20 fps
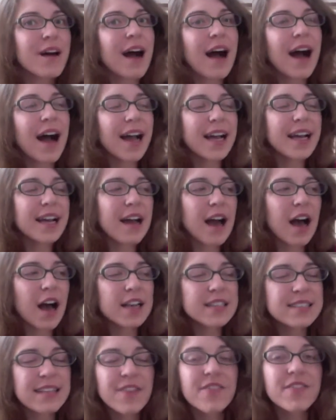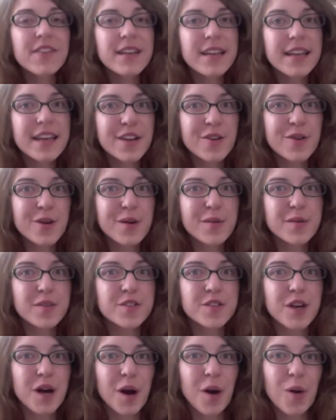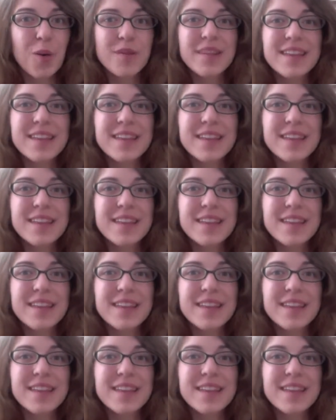I definitely agree with Joe.